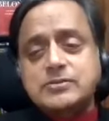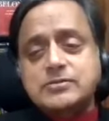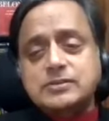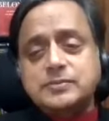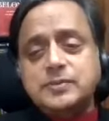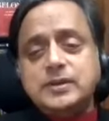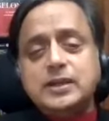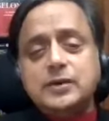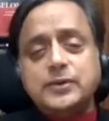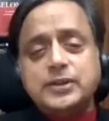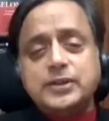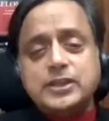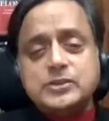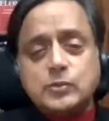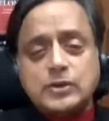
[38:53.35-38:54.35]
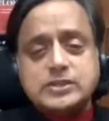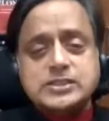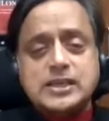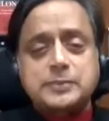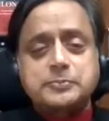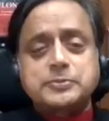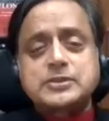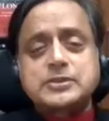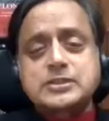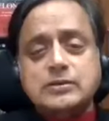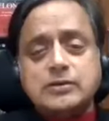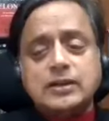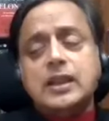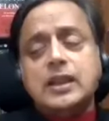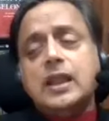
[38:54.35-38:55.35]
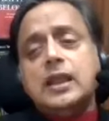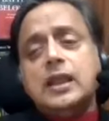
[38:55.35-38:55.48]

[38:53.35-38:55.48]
social media, whether it's WhatsApp and so on,